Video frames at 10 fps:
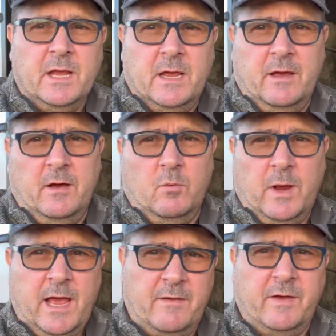
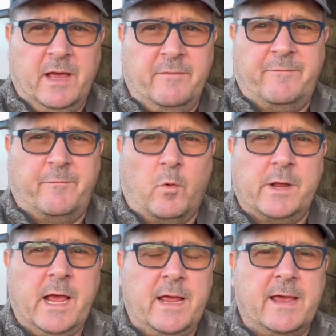We have a
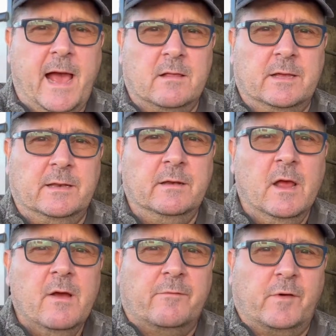48-gallon
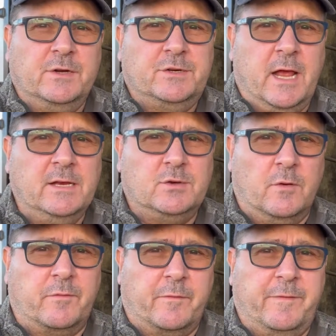fresh tank. So
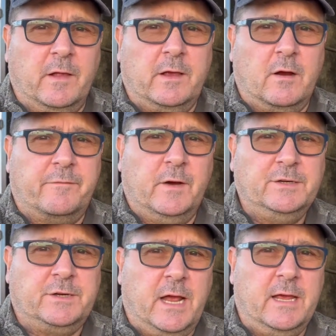if we're filling our
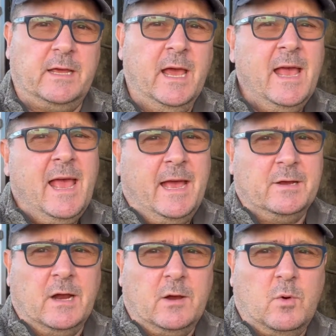fresh tank and
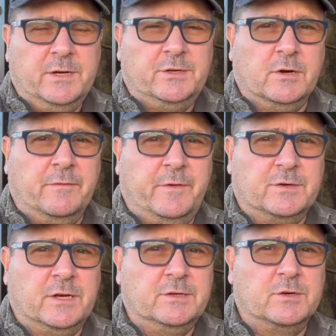you're not quite sure if your
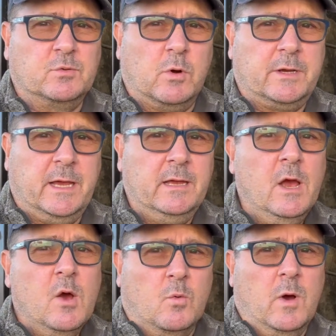sensor's working,
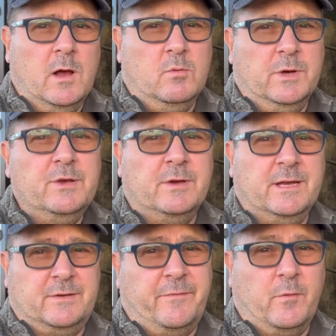well, when you
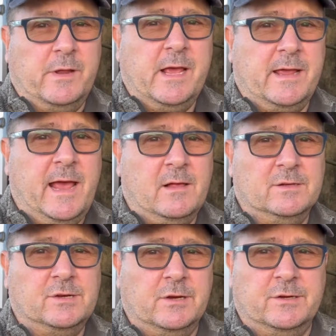get to 48
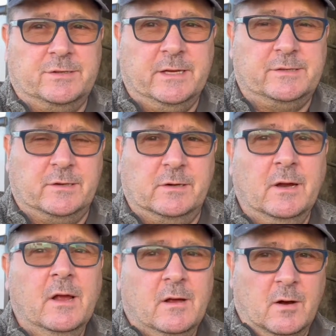gallons on your sensor
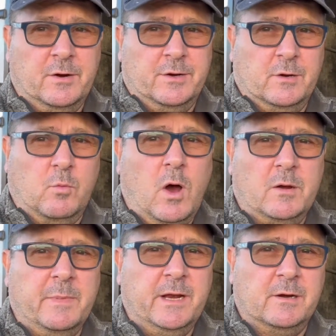or your
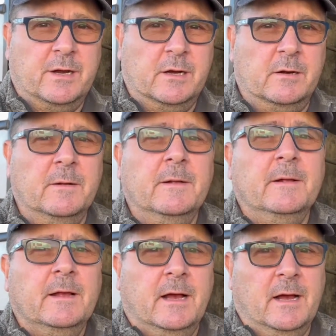water meter here,
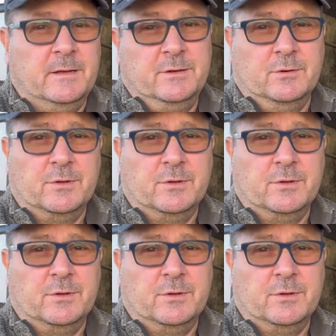you'll